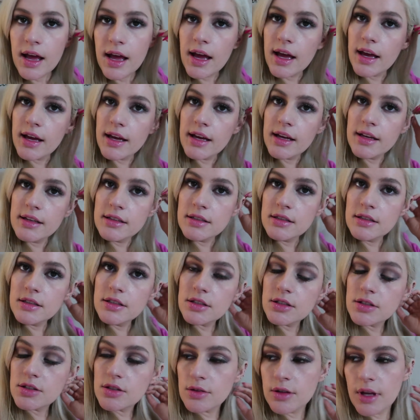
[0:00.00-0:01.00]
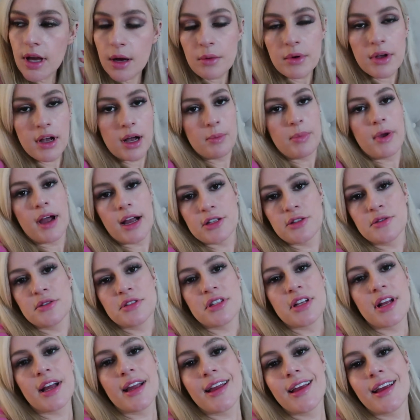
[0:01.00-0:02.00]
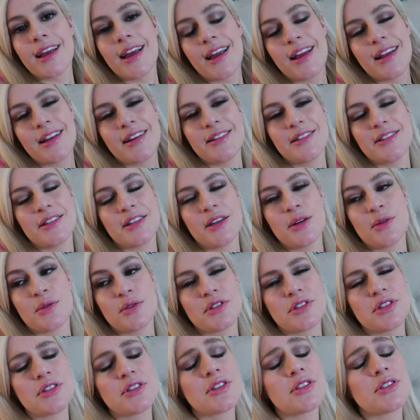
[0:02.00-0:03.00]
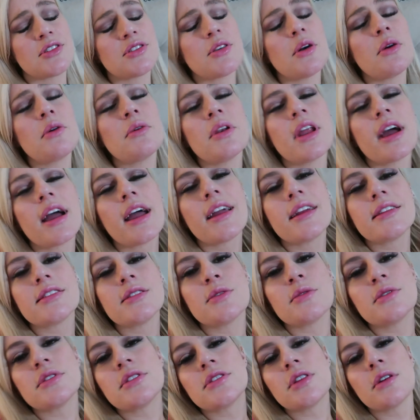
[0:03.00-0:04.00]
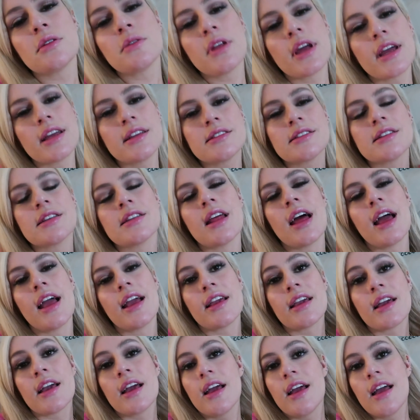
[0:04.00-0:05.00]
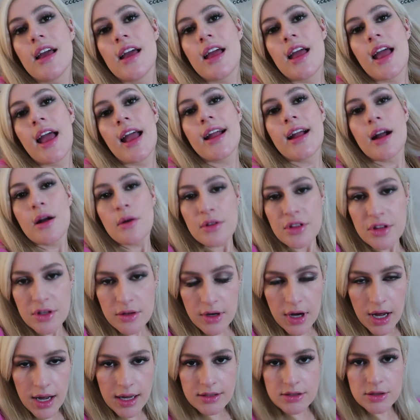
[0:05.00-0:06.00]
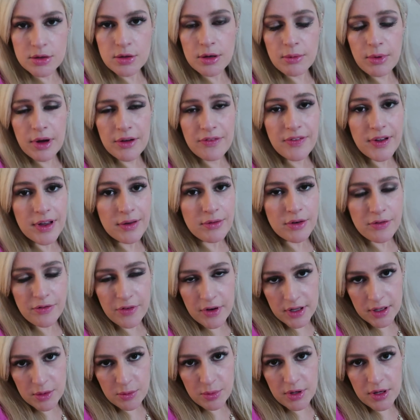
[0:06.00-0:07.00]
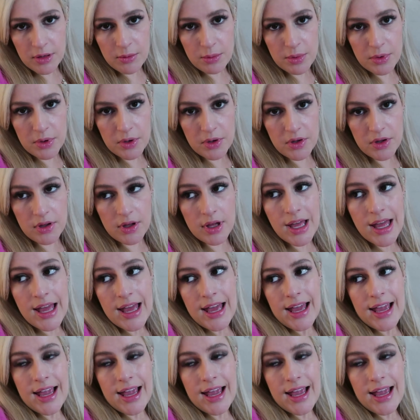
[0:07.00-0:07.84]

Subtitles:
And so yeah, we got back to it tonight and it was just so nice. It was so nice to like hang out with you guys who are my favorite fucking people.